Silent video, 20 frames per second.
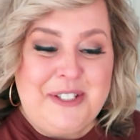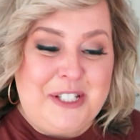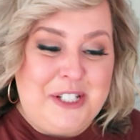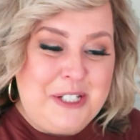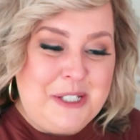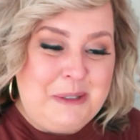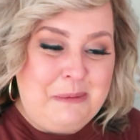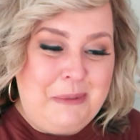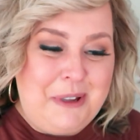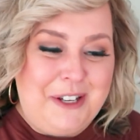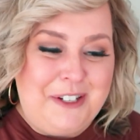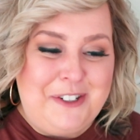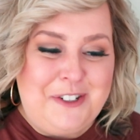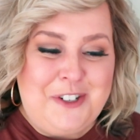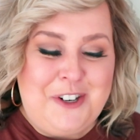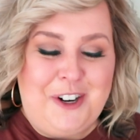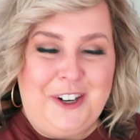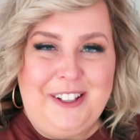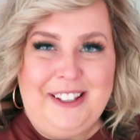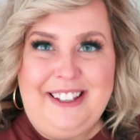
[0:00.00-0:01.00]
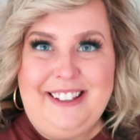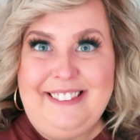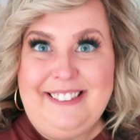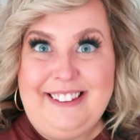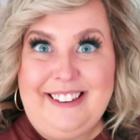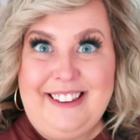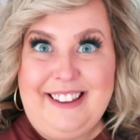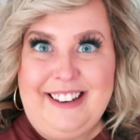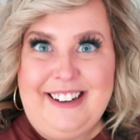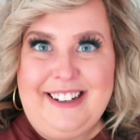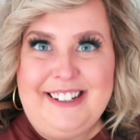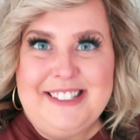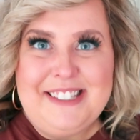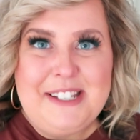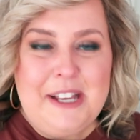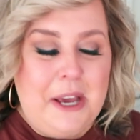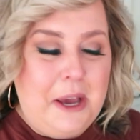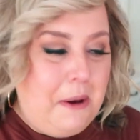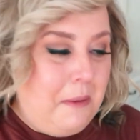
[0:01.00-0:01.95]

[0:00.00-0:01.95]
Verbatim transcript: It's just me and Charlie and the kitties,